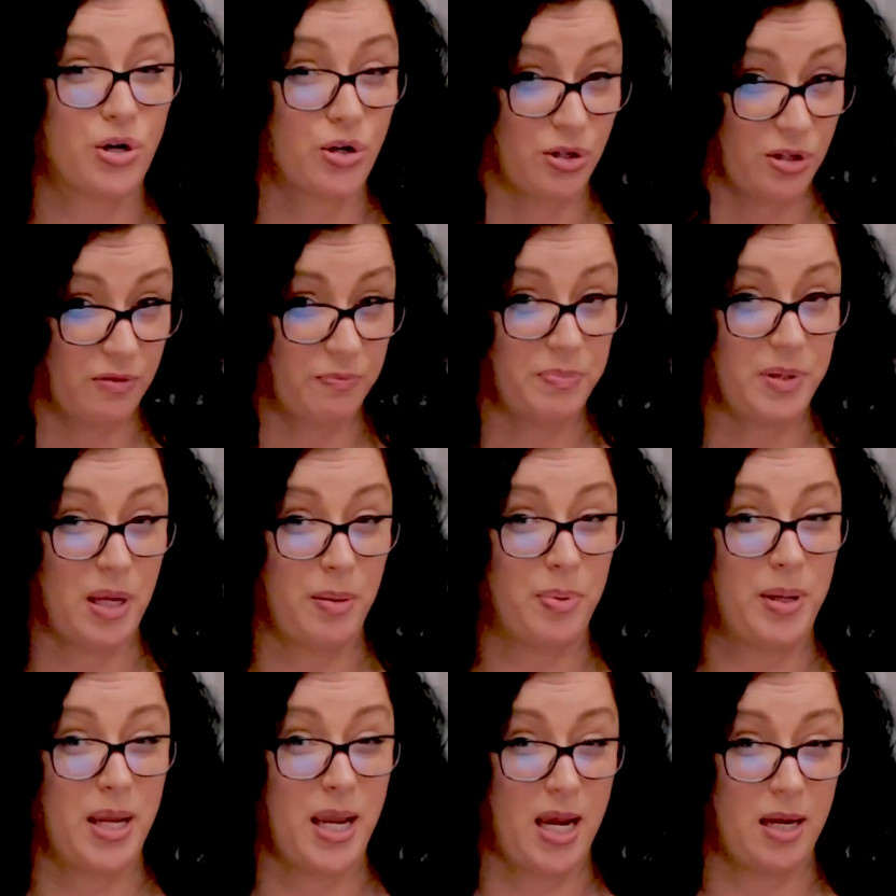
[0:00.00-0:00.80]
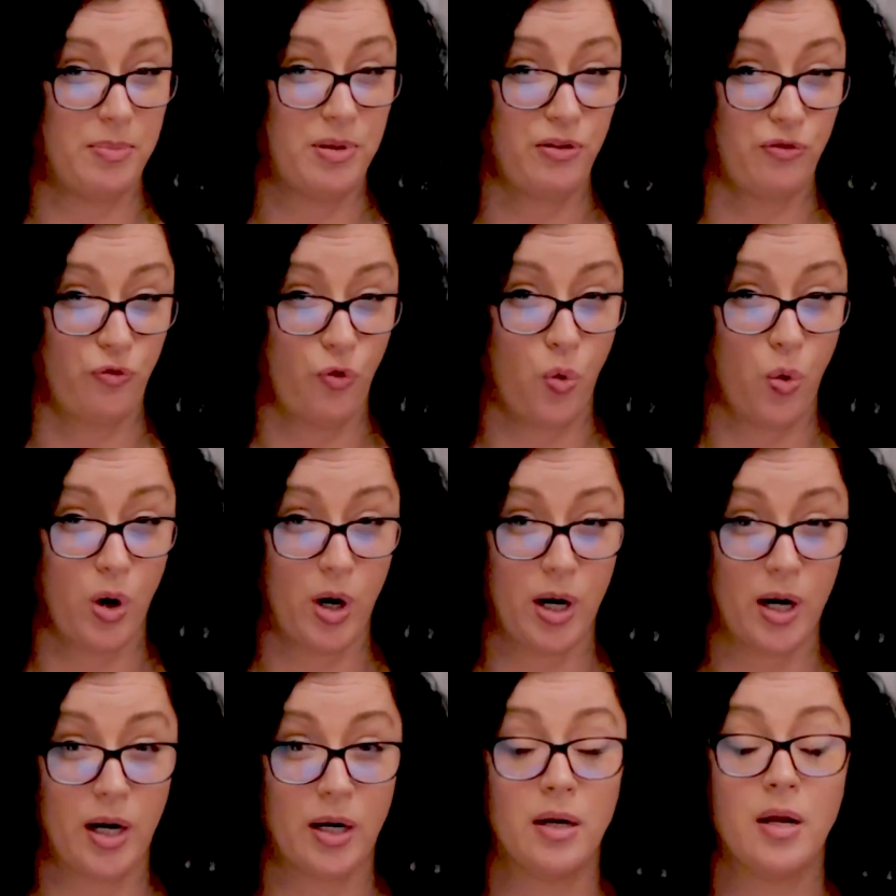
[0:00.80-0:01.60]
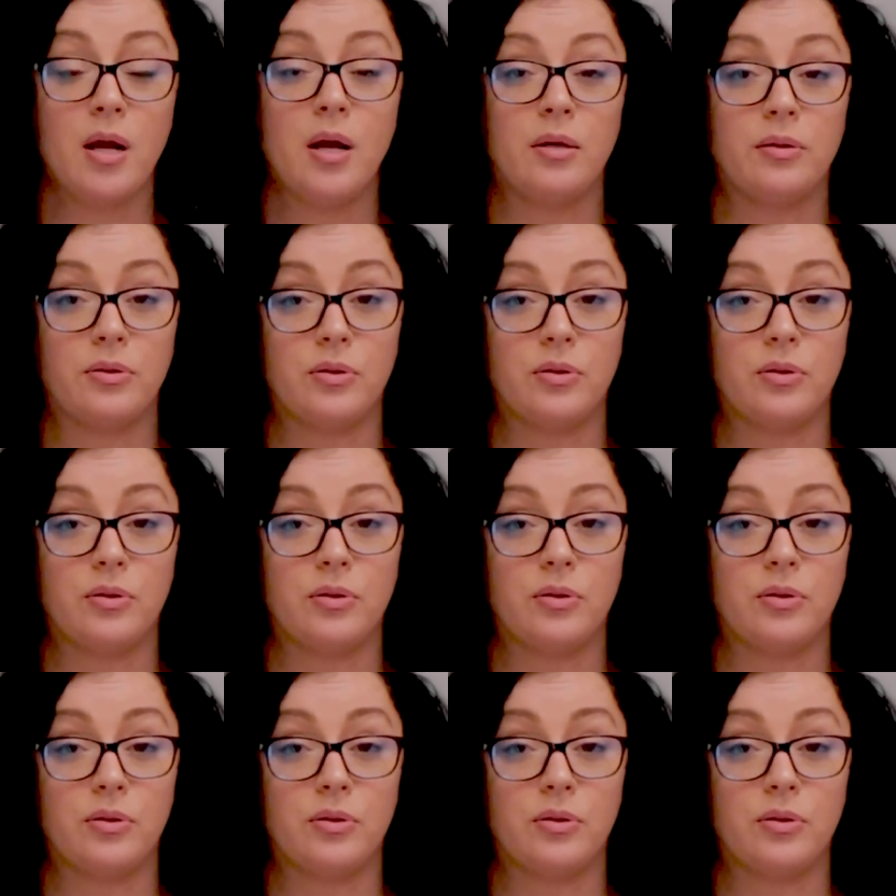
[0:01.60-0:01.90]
heard of BPA before.